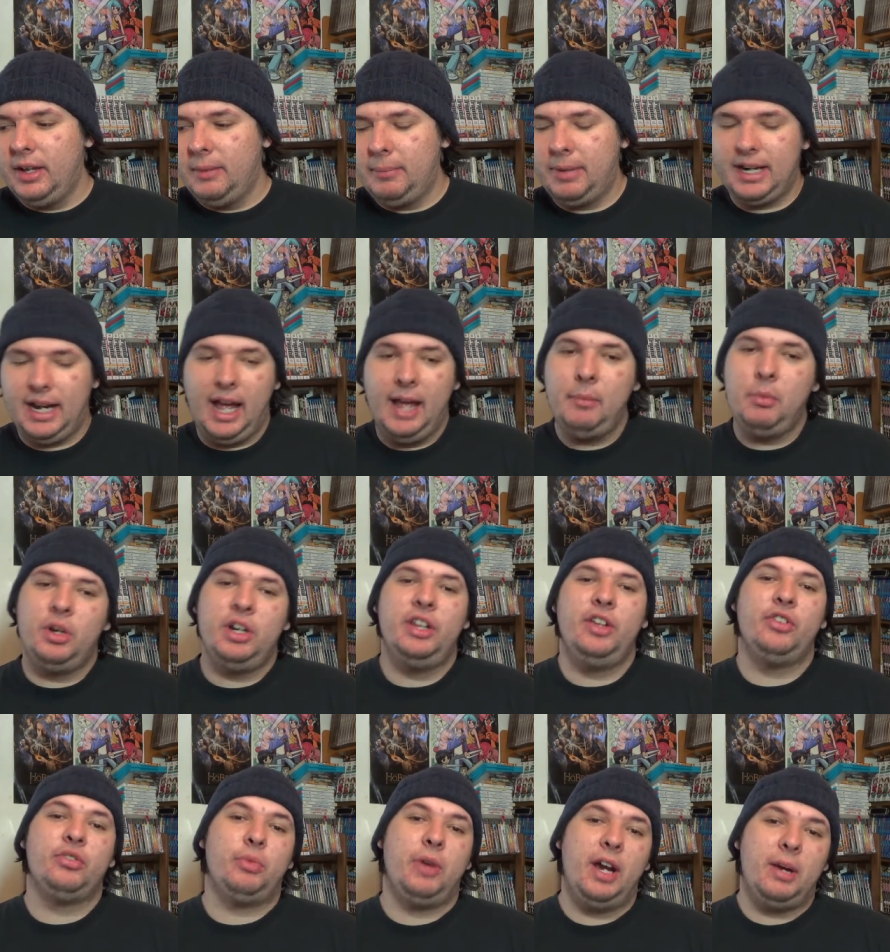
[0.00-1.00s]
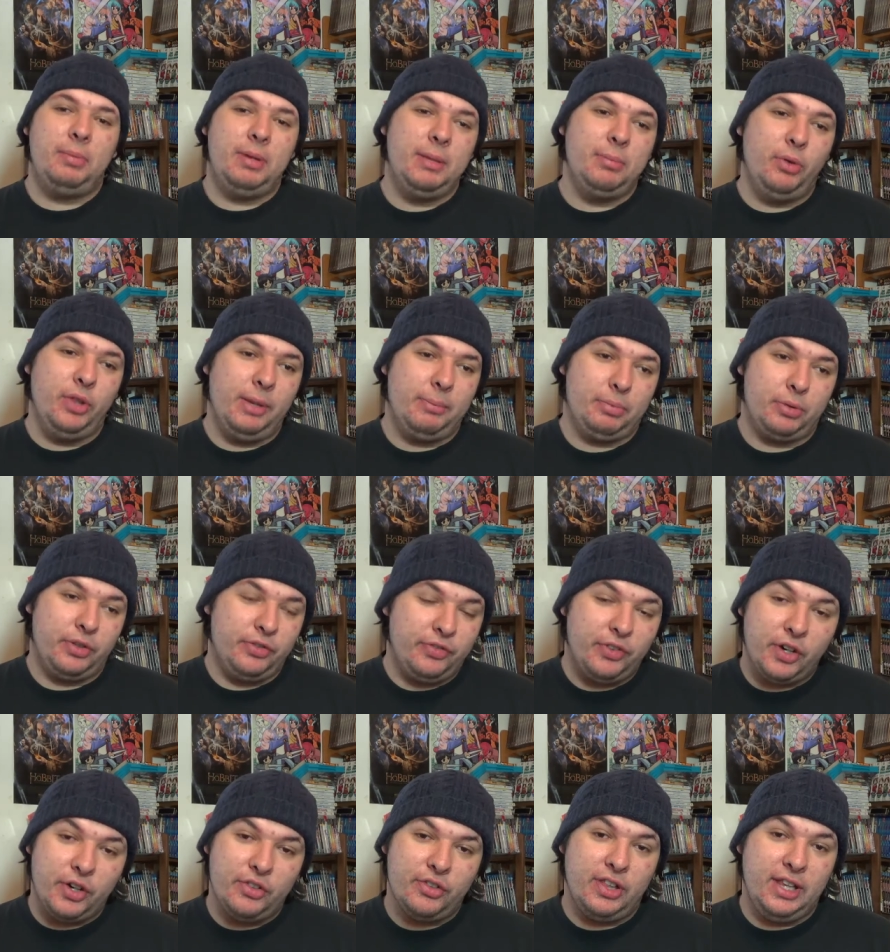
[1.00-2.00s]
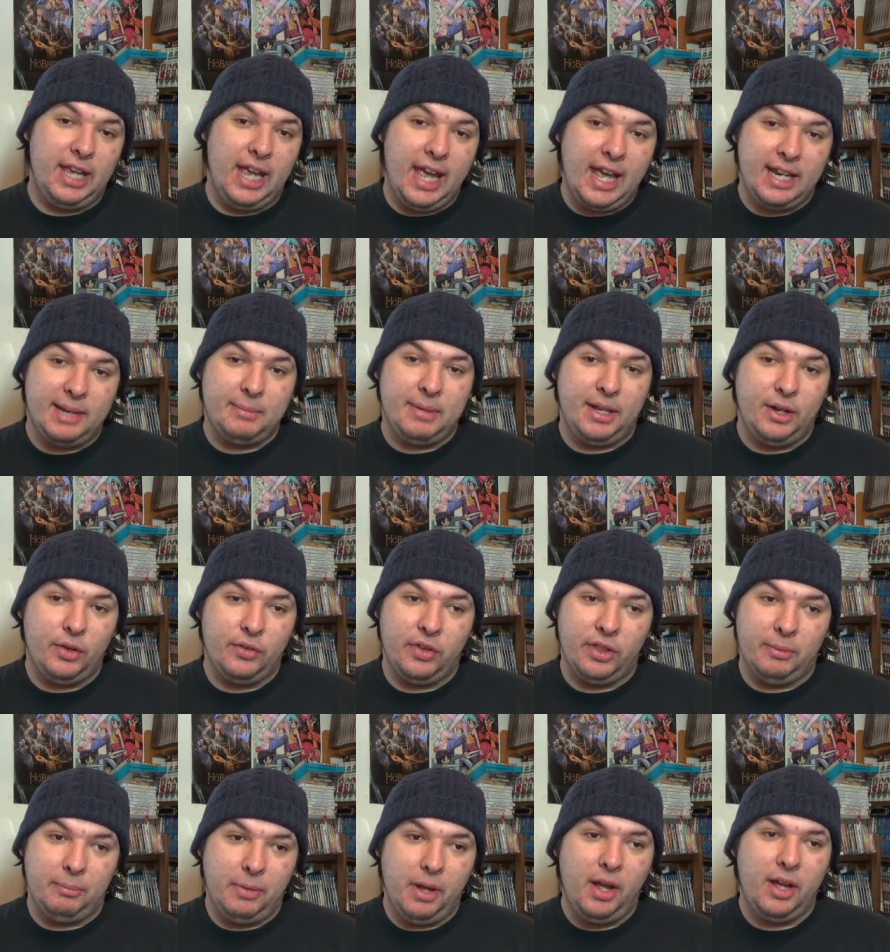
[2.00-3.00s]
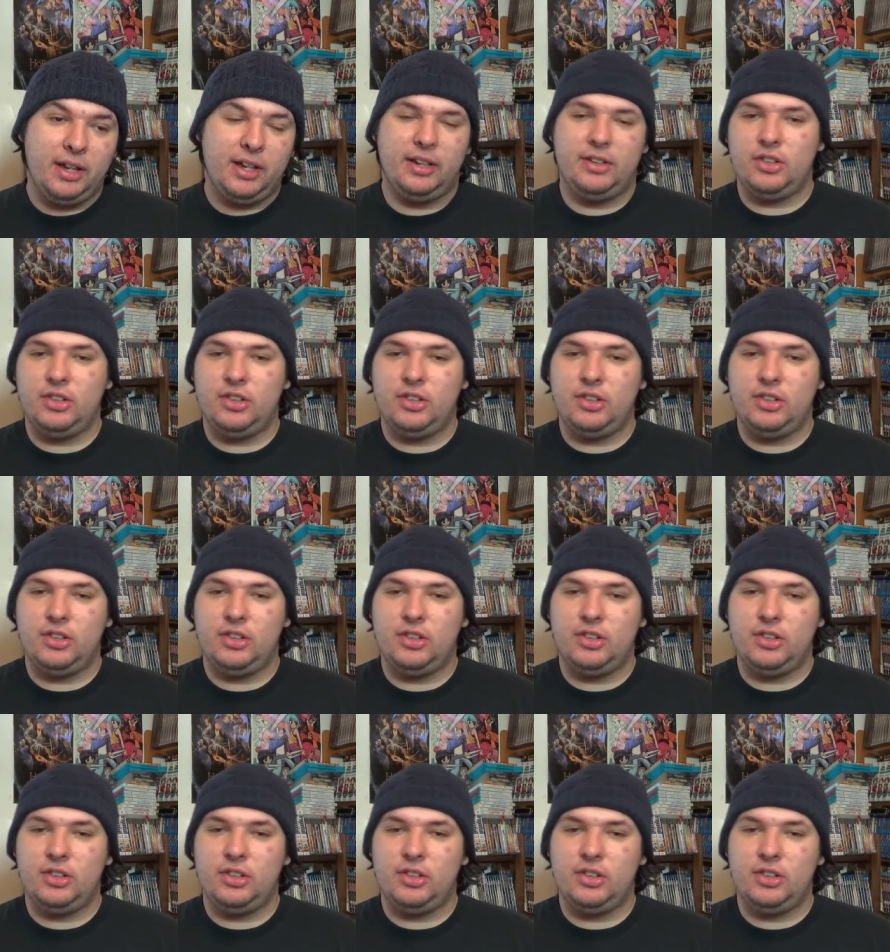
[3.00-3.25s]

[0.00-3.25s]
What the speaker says: But I'm one of those rare people that prefers the anime over the manga.